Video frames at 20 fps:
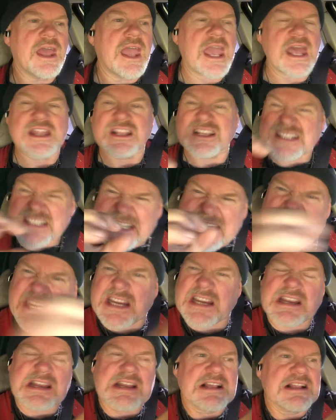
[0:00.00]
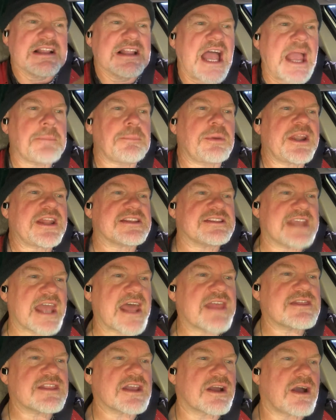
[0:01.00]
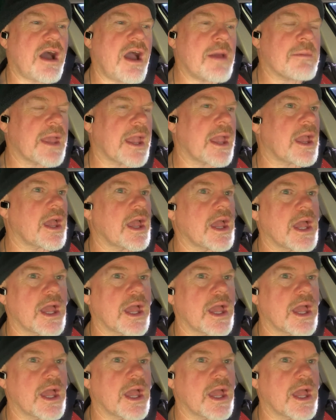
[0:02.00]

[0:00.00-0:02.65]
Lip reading: and I put a dent in the car. I'm like,